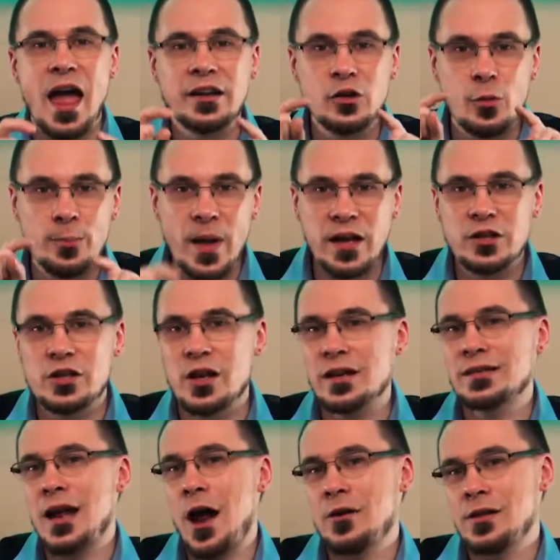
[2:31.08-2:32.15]
and you'll mention
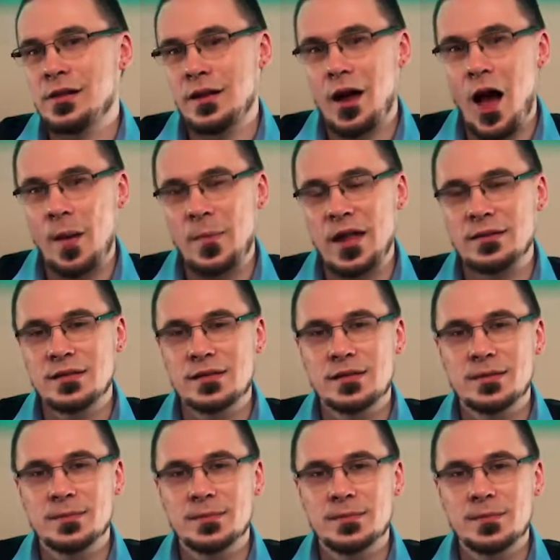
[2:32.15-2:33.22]
it down in the
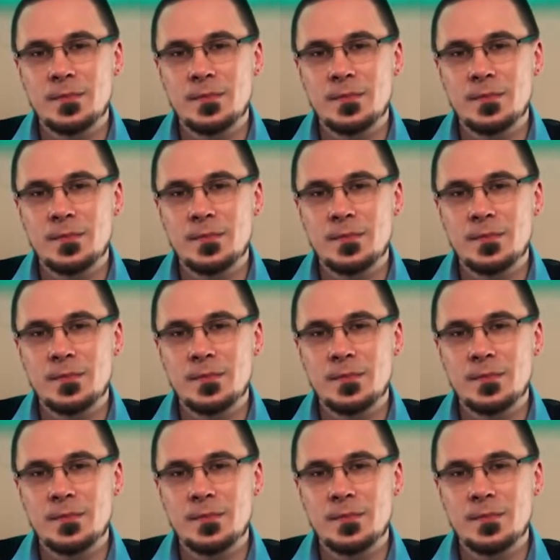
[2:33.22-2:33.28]
comments.